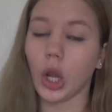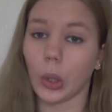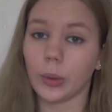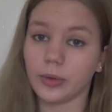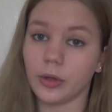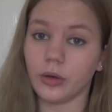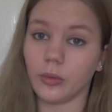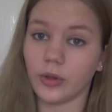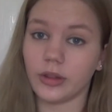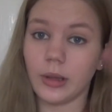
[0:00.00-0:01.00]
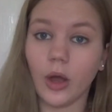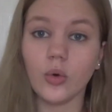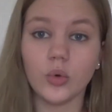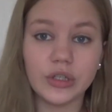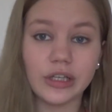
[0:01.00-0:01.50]
with
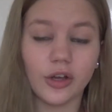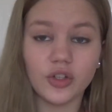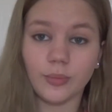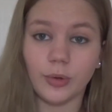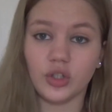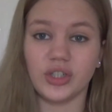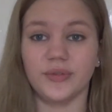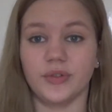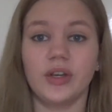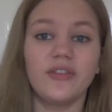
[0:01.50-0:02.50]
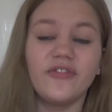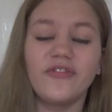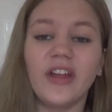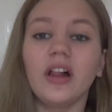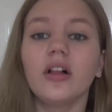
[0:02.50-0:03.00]
loads and loads of bookshelves on it,
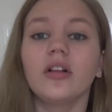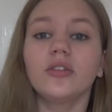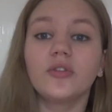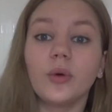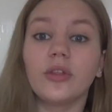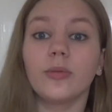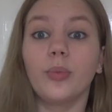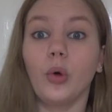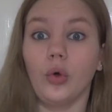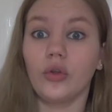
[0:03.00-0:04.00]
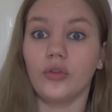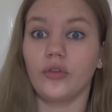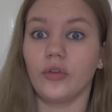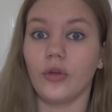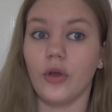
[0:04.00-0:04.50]
filled with
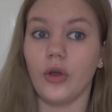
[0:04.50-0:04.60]
books.